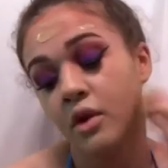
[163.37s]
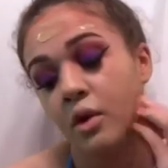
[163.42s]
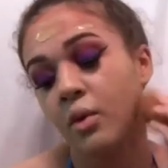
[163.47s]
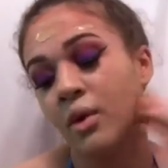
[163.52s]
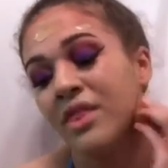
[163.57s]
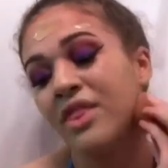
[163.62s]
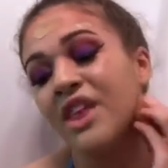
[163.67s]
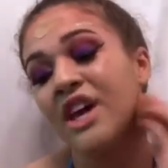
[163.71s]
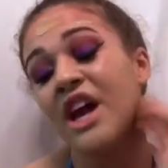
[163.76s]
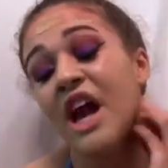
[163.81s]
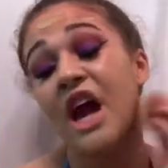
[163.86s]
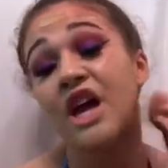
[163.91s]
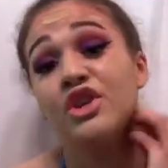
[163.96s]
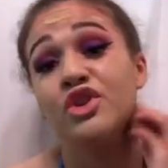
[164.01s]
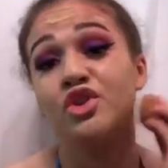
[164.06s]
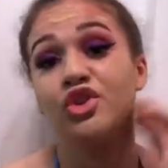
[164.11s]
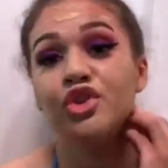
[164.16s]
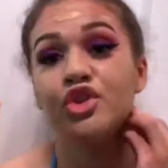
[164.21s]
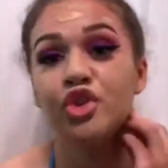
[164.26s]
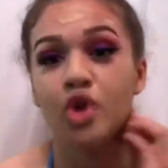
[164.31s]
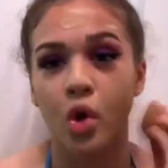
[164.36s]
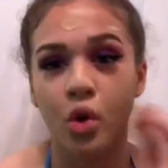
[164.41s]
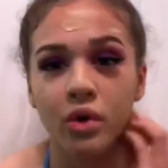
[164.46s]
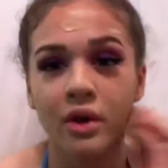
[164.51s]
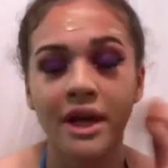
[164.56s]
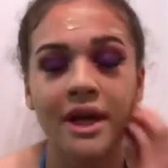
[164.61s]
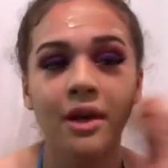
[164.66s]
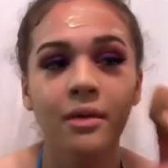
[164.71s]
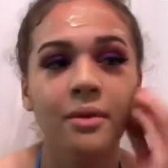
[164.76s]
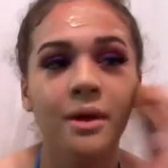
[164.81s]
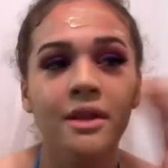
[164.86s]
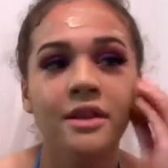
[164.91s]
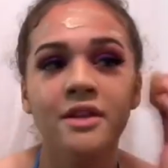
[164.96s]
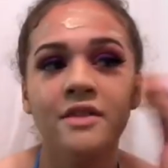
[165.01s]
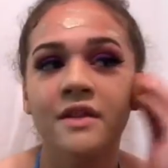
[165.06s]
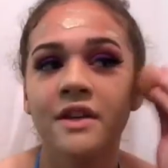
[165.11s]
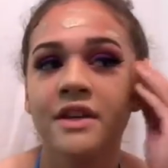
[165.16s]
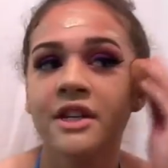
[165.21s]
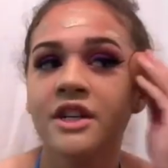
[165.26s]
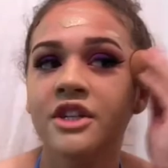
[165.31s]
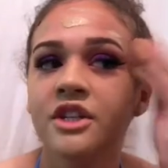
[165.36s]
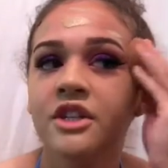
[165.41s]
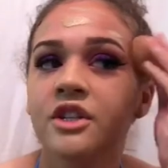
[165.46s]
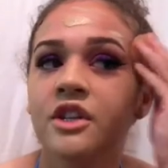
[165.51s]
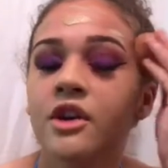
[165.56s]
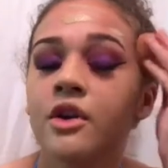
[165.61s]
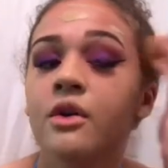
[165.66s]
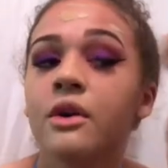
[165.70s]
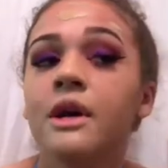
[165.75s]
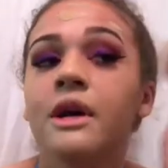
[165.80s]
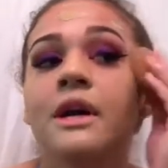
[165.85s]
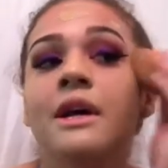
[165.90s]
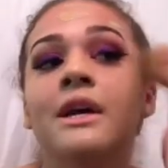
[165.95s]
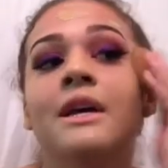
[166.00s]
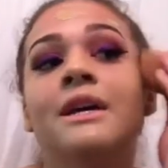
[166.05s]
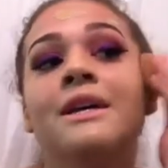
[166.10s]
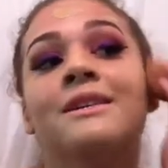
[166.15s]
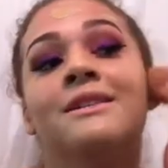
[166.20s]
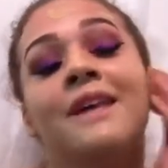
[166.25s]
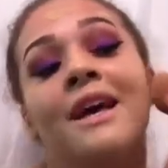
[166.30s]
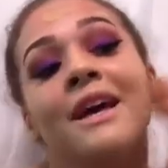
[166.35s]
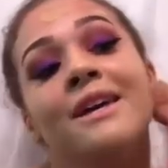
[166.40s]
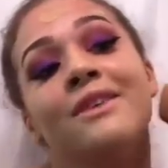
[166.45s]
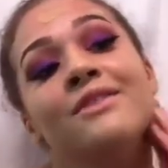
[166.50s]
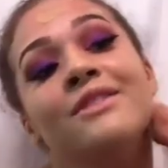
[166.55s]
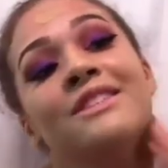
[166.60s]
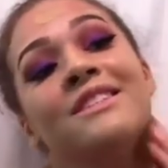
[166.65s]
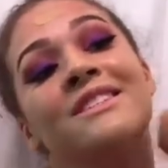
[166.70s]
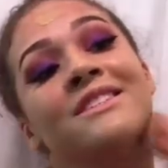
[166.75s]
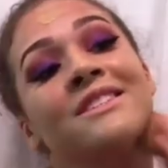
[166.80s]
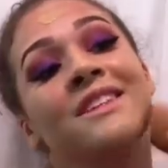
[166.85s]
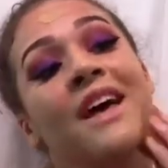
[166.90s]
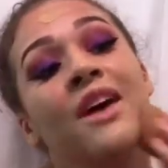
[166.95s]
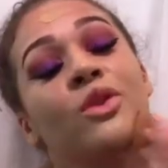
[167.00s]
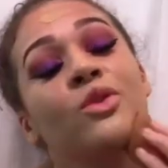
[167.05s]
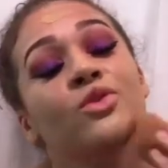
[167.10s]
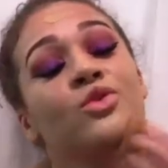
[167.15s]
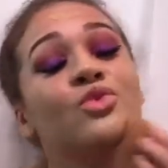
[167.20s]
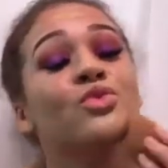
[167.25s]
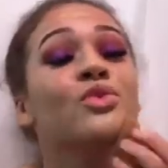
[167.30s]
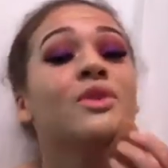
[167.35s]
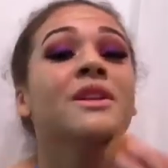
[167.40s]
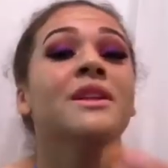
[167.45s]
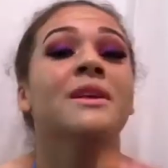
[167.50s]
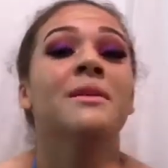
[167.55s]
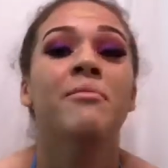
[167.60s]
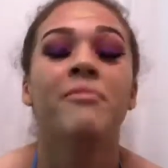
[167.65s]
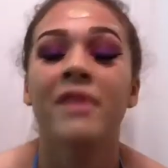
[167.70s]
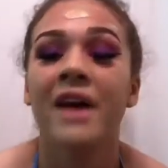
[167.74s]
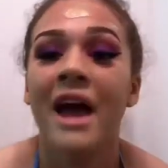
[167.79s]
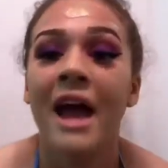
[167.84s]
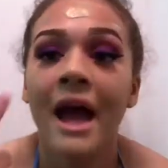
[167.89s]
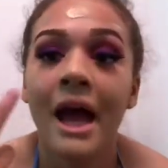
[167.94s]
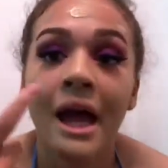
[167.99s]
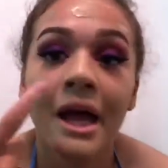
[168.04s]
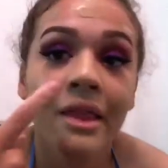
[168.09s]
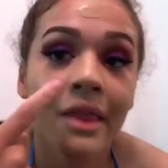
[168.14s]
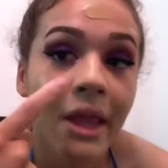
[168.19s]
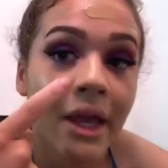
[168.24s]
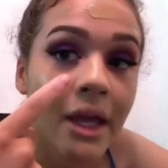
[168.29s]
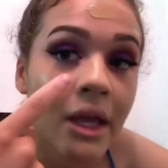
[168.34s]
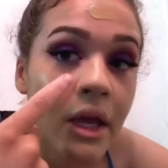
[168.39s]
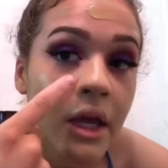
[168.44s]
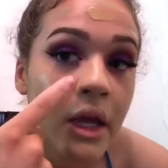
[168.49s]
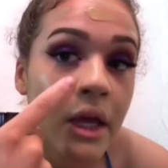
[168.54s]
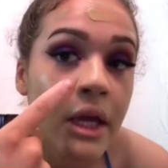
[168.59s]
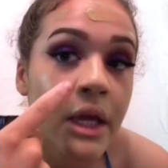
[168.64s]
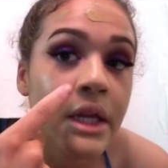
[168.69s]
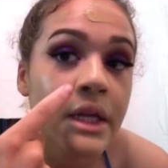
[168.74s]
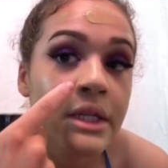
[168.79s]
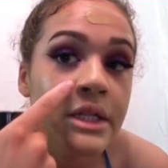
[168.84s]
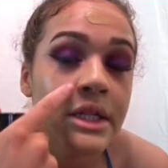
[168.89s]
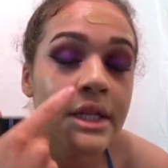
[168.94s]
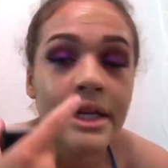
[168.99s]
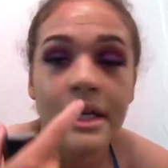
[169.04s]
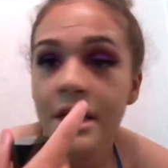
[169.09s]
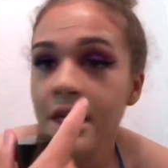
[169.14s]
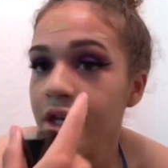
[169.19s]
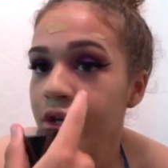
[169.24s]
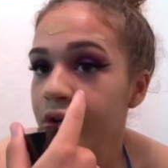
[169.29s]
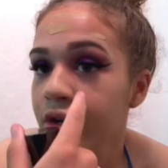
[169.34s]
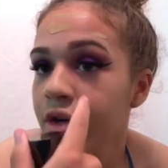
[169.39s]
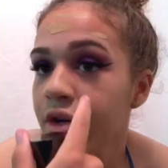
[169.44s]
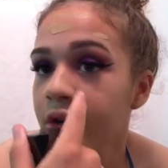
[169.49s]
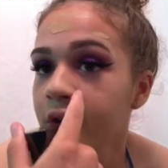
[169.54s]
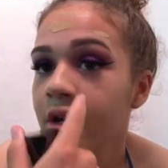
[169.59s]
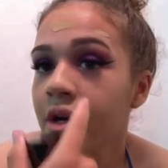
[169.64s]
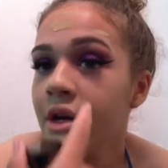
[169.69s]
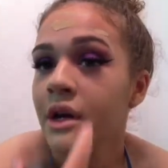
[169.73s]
One thing I don't like about this foundation though is that it settles really bad like into here,